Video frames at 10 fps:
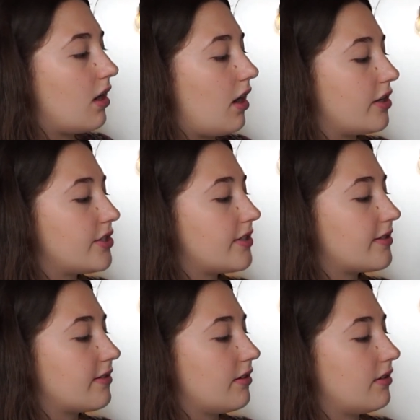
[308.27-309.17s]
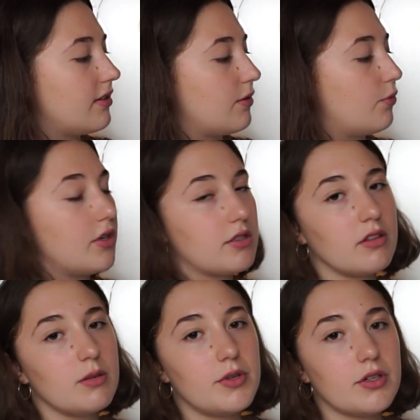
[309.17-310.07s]
artists that worked
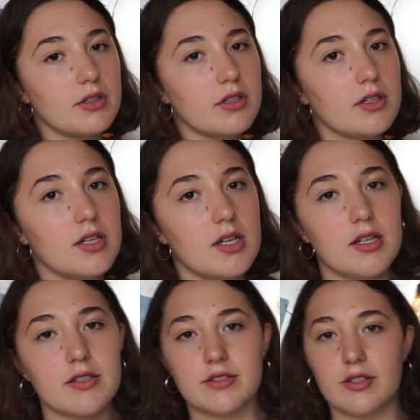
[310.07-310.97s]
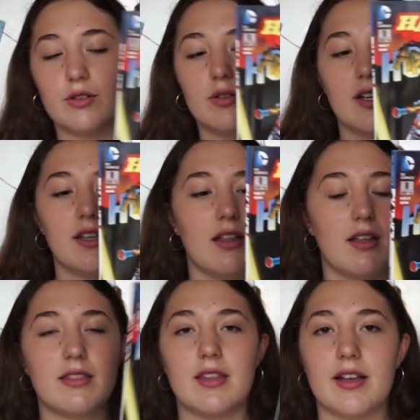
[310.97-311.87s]
on the book. So
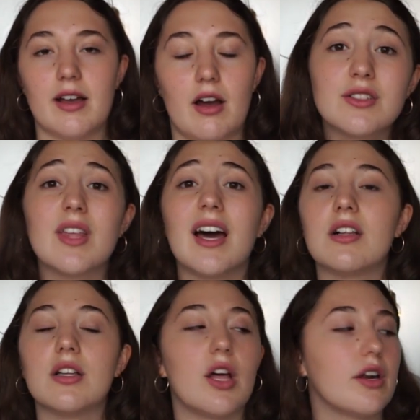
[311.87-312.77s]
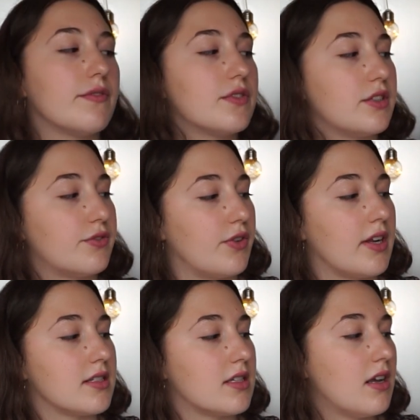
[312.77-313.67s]
there are a lot of
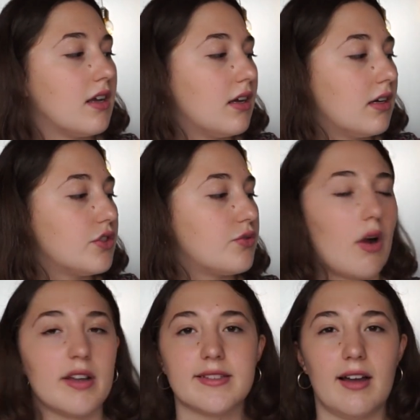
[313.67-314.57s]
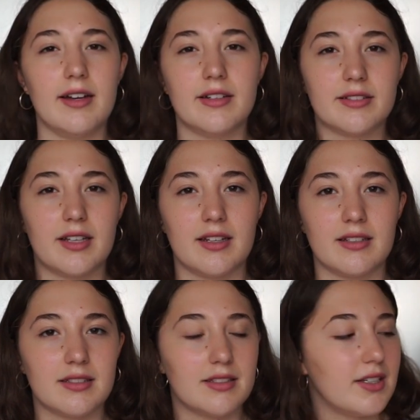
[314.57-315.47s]
different drawing styles,
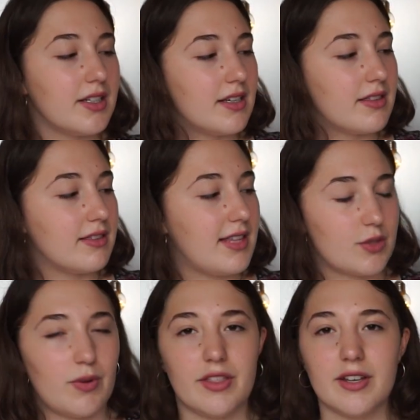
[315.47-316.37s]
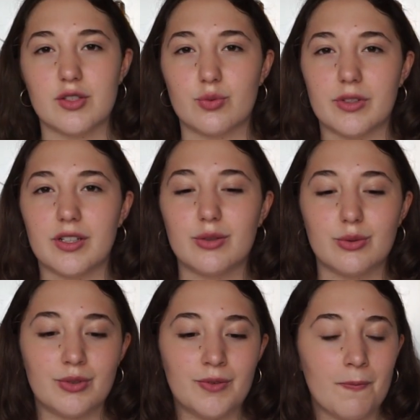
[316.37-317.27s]
and that's why I think it's really
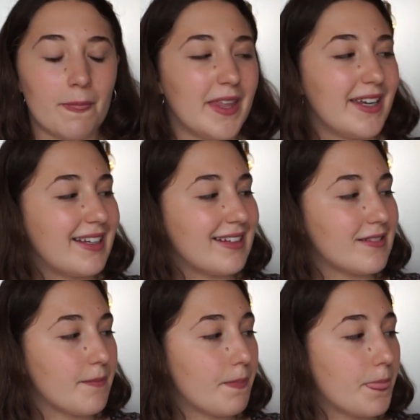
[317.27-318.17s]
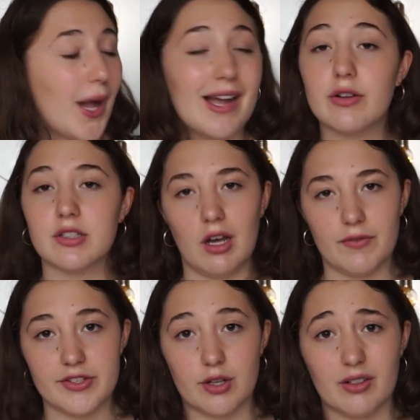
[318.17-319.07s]
cool. And I also love
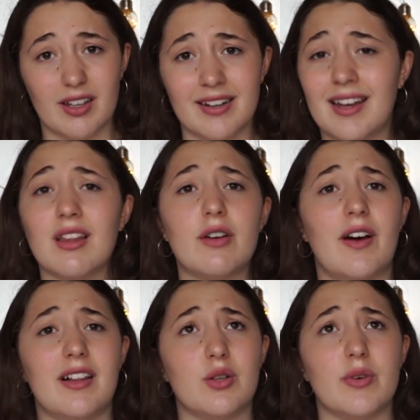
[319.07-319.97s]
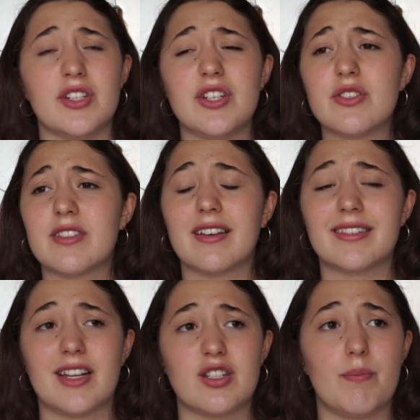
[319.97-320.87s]
the storyline. I love Harlequin. She's just like
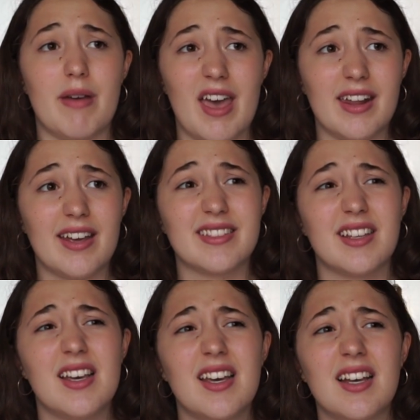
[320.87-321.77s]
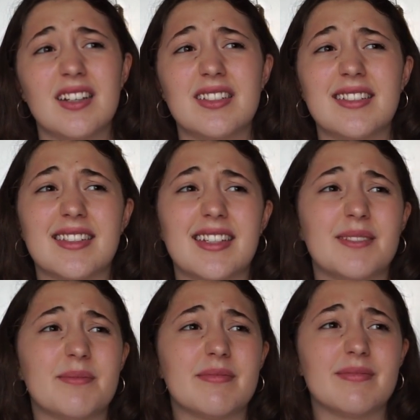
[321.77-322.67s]
such a badass. She's like,
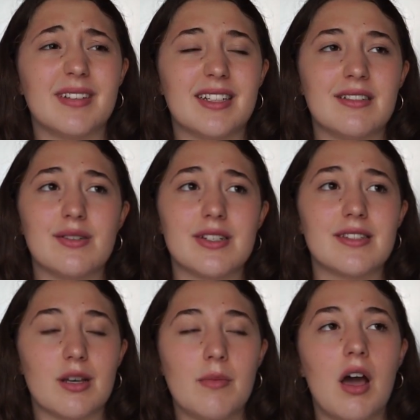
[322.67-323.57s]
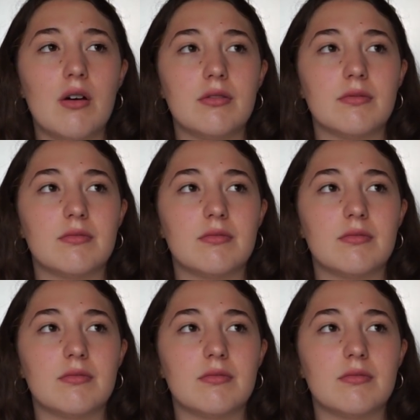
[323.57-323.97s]
I don't know, she's somehow